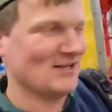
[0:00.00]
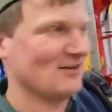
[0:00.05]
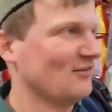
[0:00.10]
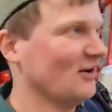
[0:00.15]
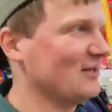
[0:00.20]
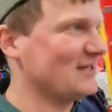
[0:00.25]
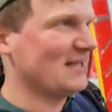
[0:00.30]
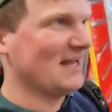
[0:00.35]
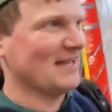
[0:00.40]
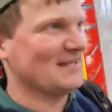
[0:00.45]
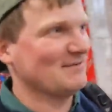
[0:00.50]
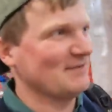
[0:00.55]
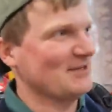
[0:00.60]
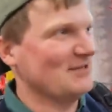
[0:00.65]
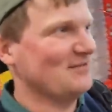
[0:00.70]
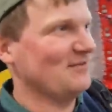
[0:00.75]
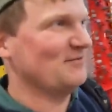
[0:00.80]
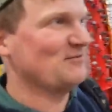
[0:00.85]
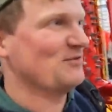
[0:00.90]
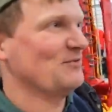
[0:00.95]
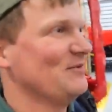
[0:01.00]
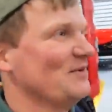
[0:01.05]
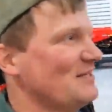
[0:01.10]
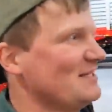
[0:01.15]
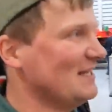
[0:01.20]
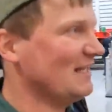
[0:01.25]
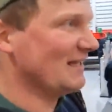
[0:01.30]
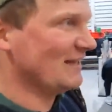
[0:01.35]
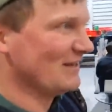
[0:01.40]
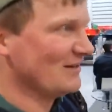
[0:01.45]
I've got a text message from someone
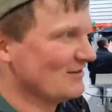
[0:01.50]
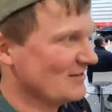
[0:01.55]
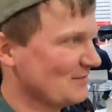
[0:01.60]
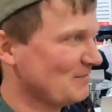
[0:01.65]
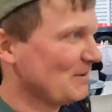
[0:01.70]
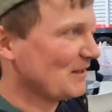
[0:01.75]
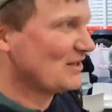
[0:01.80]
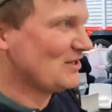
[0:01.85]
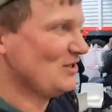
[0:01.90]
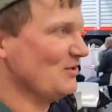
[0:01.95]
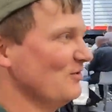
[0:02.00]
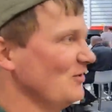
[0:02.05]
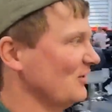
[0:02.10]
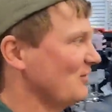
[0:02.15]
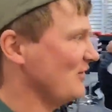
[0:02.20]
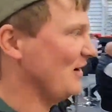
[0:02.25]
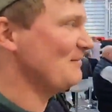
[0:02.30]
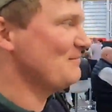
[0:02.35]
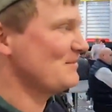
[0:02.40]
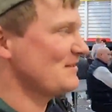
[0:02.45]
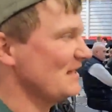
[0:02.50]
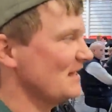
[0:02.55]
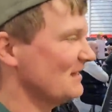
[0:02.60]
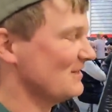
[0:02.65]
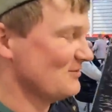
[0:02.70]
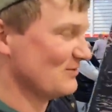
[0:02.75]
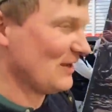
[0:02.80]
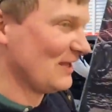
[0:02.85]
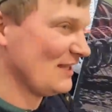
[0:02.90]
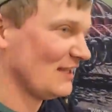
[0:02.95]
saying there's a big queue at the Kramp stand
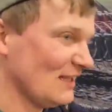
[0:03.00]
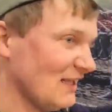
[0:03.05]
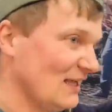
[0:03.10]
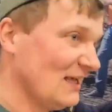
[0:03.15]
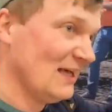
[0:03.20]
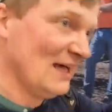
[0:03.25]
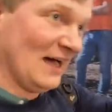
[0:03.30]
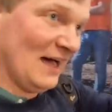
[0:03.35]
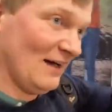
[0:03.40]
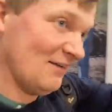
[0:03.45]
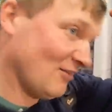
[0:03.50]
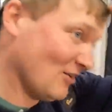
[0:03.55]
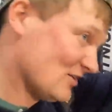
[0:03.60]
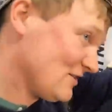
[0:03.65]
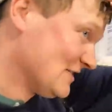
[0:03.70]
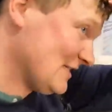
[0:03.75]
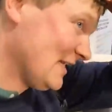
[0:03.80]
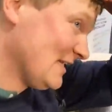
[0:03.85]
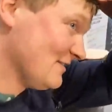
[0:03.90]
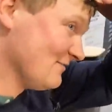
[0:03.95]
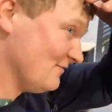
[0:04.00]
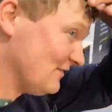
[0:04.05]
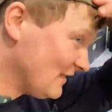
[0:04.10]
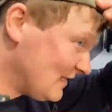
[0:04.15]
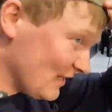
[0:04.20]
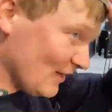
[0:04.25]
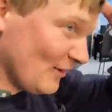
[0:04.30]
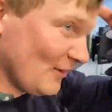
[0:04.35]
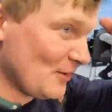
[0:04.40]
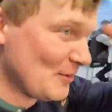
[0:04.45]
as well, and we've got today's
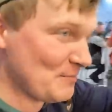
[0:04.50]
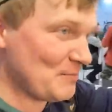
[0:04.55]
video up.